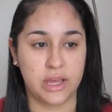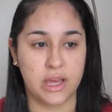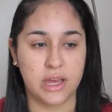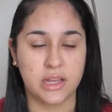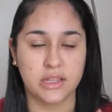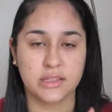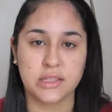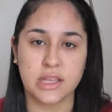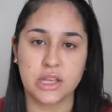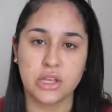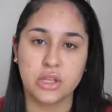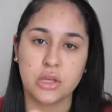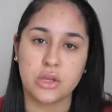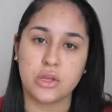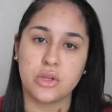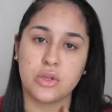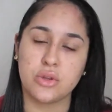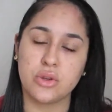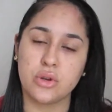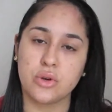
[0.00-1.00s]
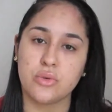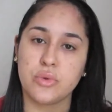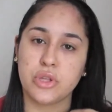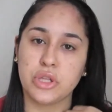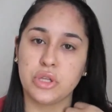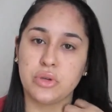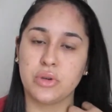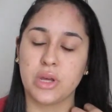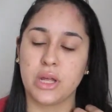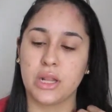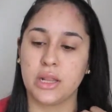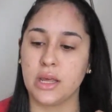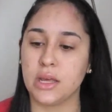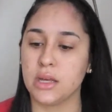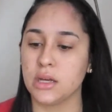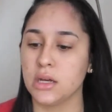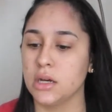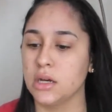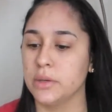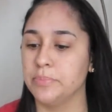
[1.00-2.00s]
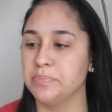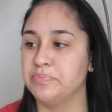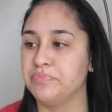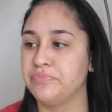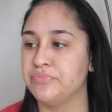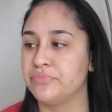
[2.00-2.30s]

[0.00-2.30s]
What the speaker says: It has like, you know, when you get like a